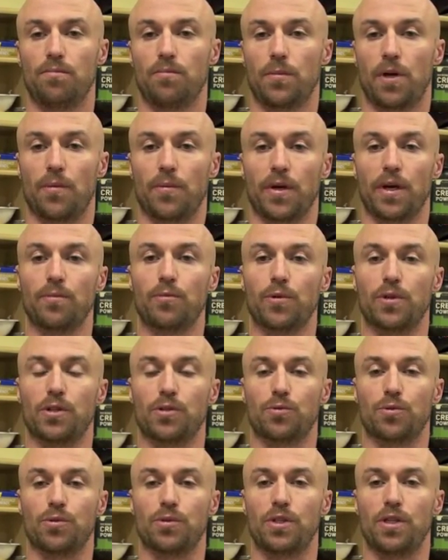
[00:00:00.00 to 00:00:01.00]
coming up with
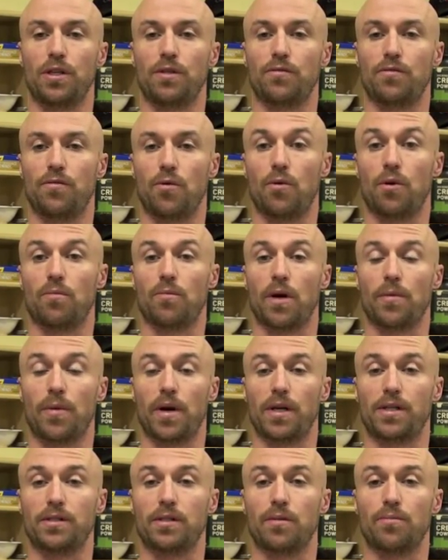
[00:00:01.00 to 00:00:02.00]
this routine for my
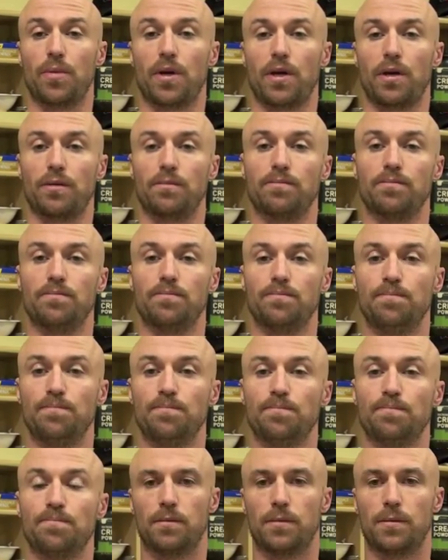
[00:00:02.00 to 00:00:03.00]
bicep pain.
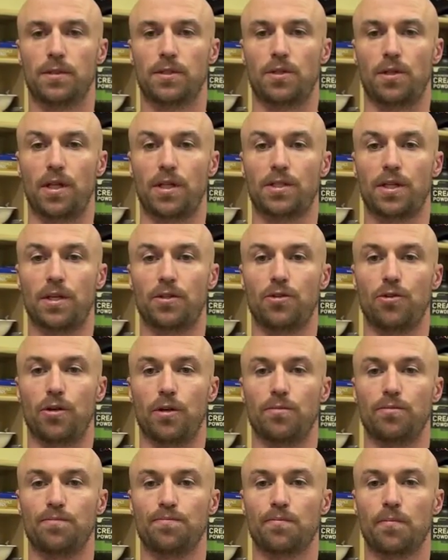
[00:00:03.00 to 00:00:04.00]
So let's get to
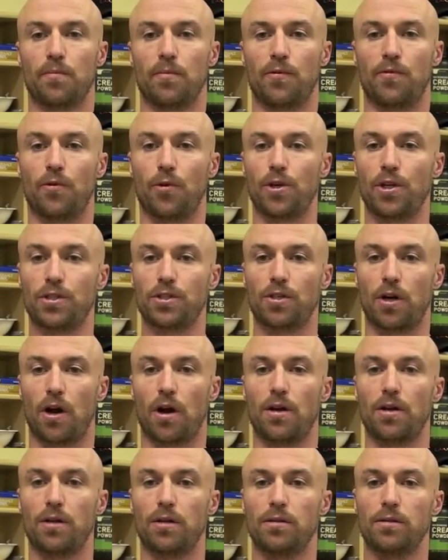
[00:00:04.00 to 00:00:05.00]
it. Before you
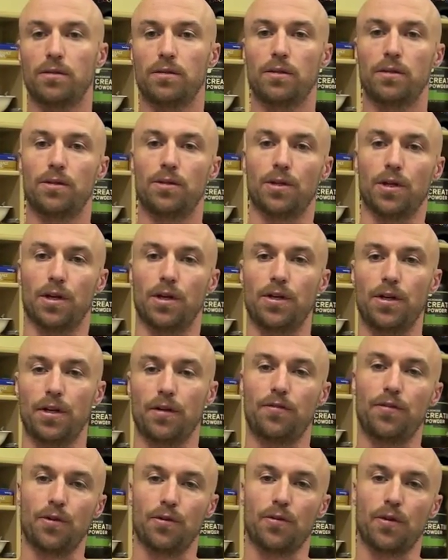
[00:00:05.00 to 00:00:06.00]
start, you're going to need
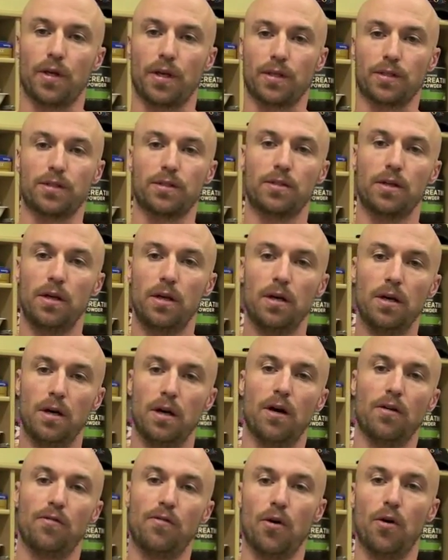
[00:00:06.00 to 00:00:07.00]
a few things.
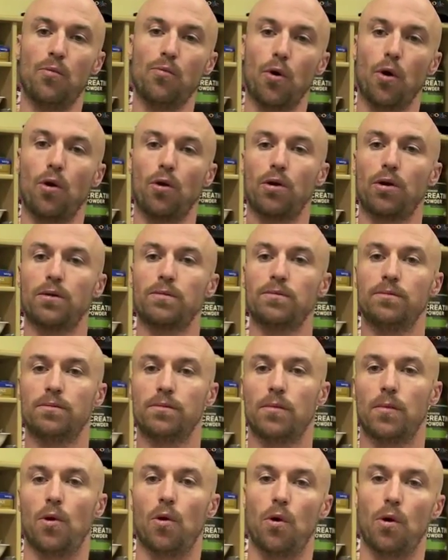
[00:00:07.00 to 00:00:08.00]
A foam roller
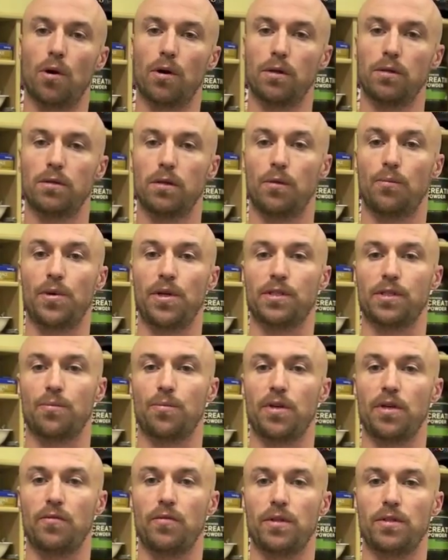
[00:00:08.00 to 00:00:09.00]
or a piece of
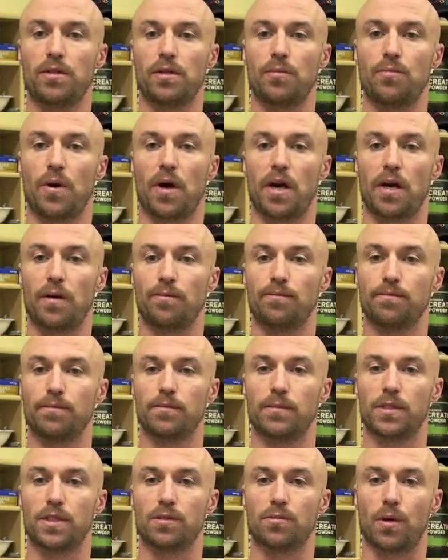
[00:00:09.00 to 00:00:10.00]
PVC pipe.
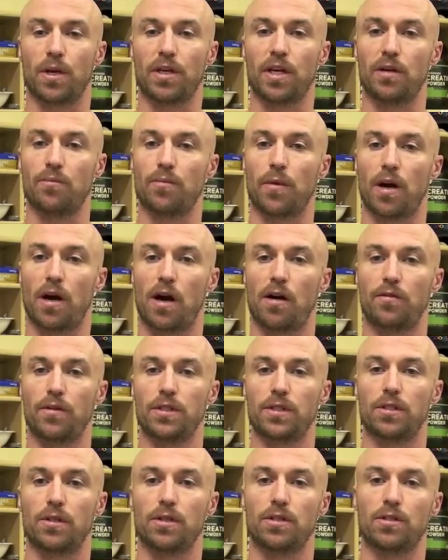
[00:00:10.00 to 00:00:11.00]
This is what I keep in my
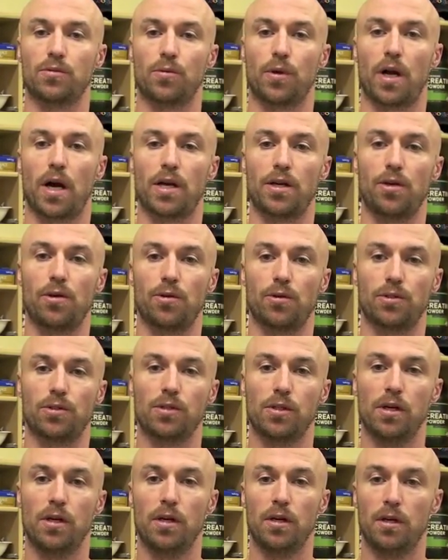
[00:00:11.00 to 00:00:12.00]
office, so this is what I use.